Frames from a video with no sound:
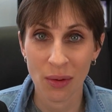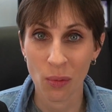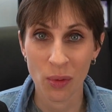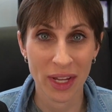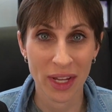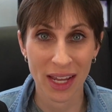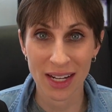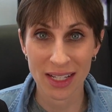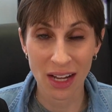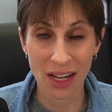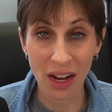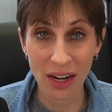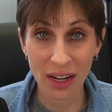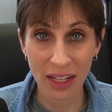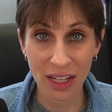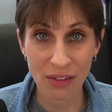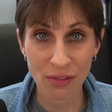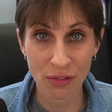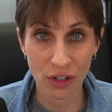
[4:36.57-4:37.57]
We get a ton of
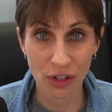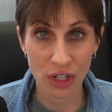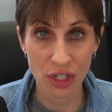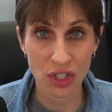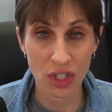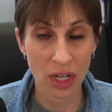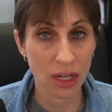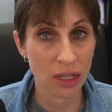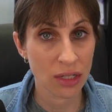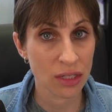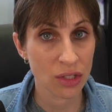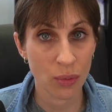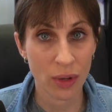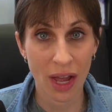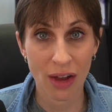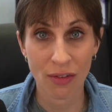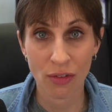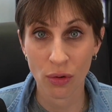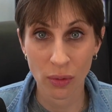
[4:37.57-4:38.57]
conversions. We
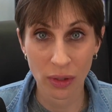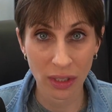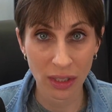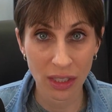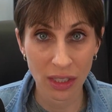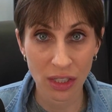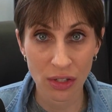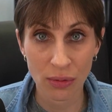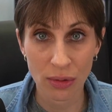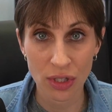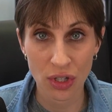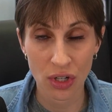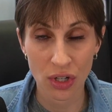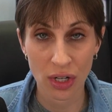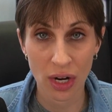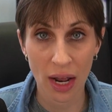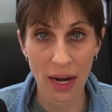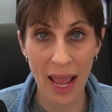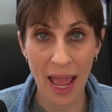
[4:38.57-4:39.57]
have a really good
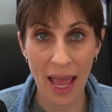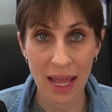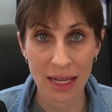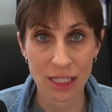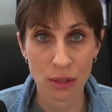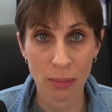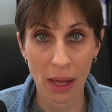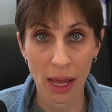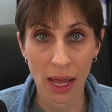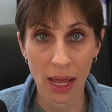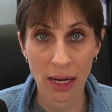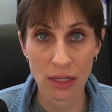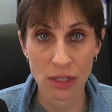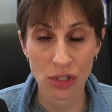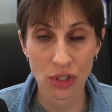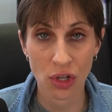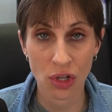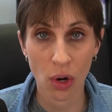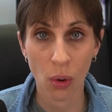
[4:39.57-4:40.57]
return on ad spend.
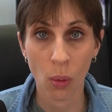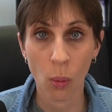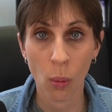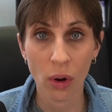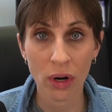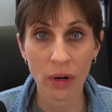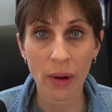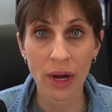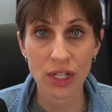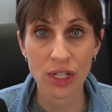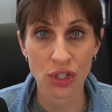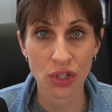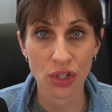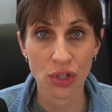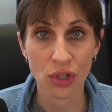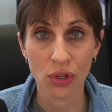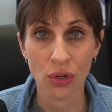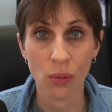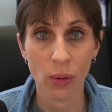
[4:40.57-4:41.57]
So what do I
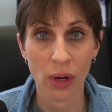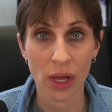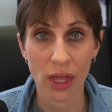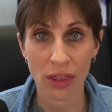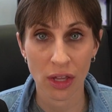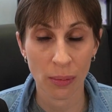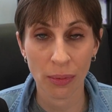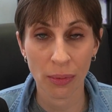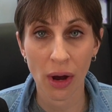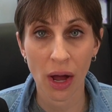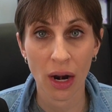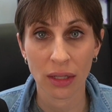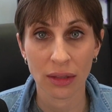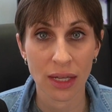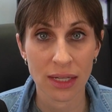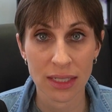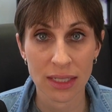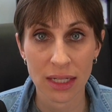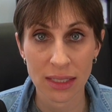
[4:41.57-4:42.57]
do with a product
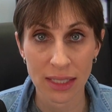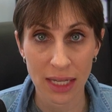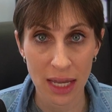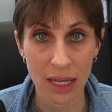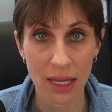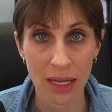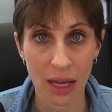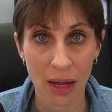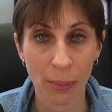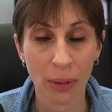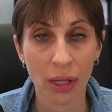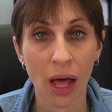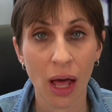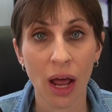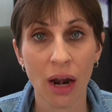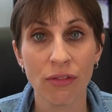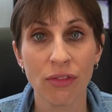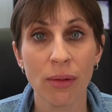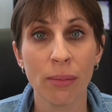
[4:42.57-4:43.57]
that's taking up a
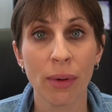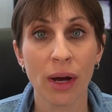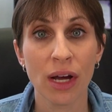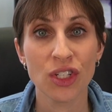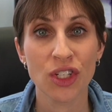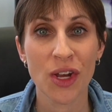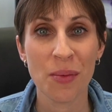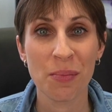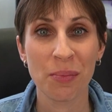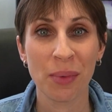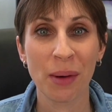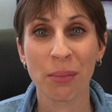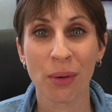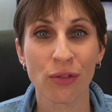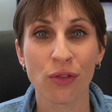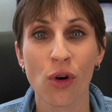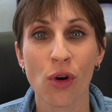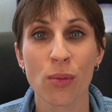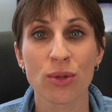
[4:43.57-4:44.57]
lot of the budget but
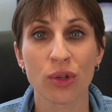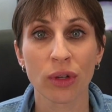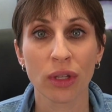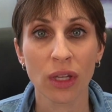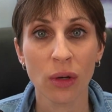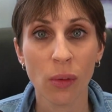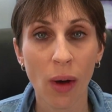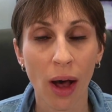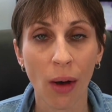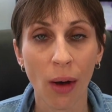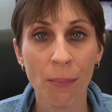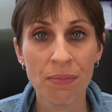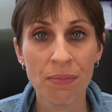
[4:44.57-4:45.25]
performs really well?